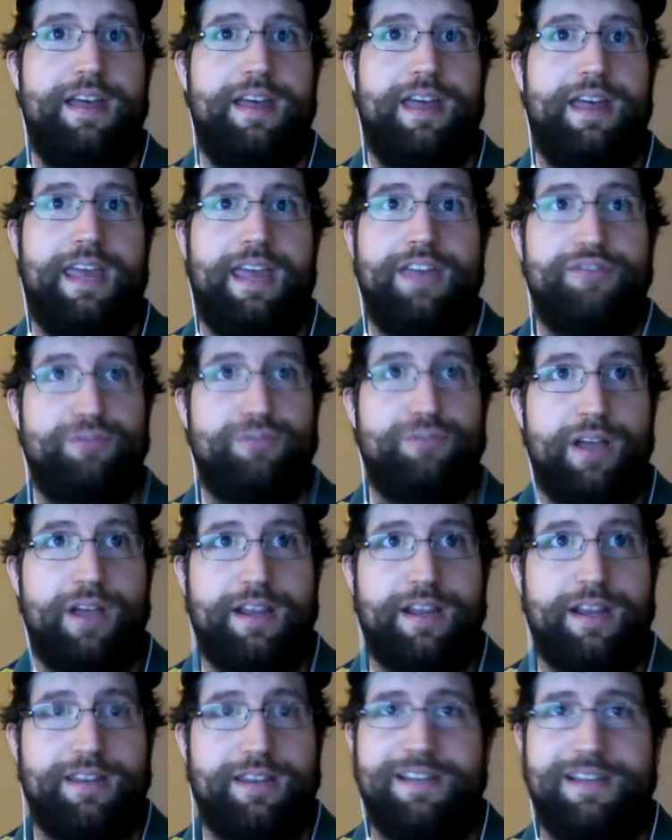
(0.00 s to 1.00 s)
Andrew
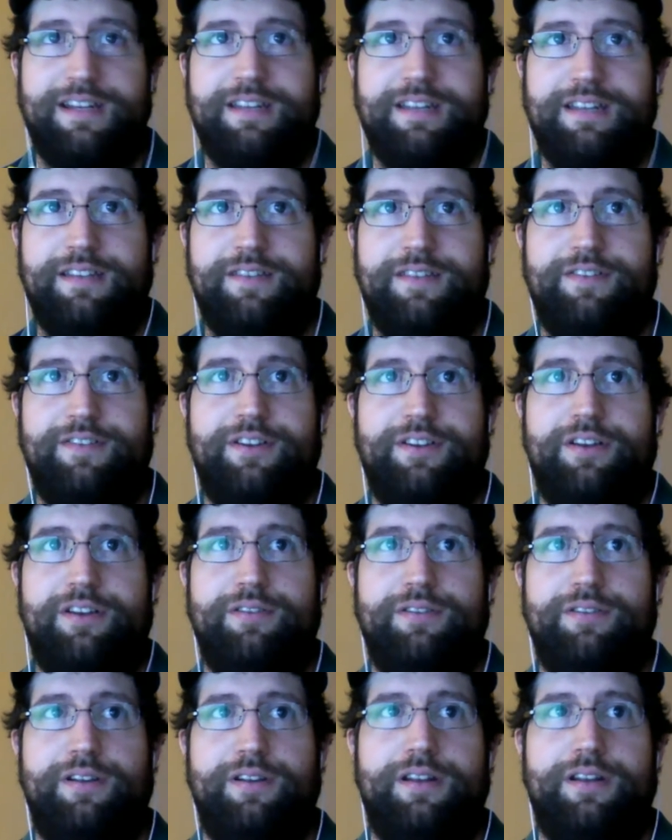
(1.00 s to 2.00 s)
Luck is
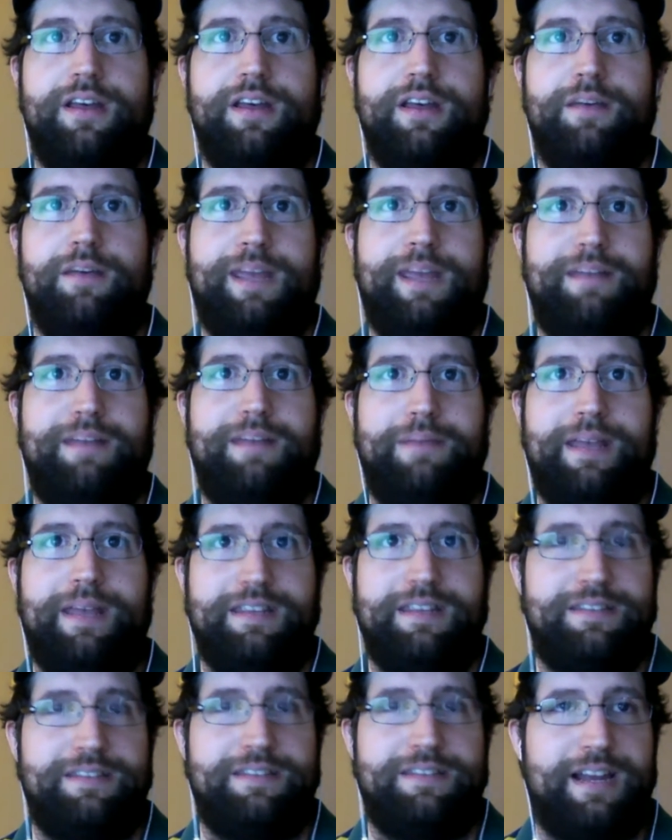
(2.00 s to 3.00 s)
9,700, Peyton
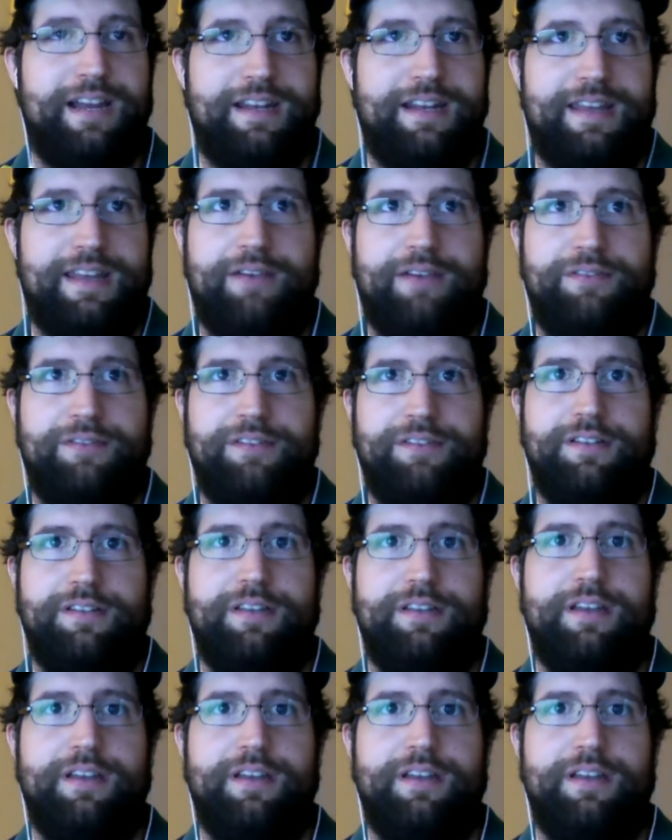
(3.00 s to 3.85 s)
Manning is 9,000.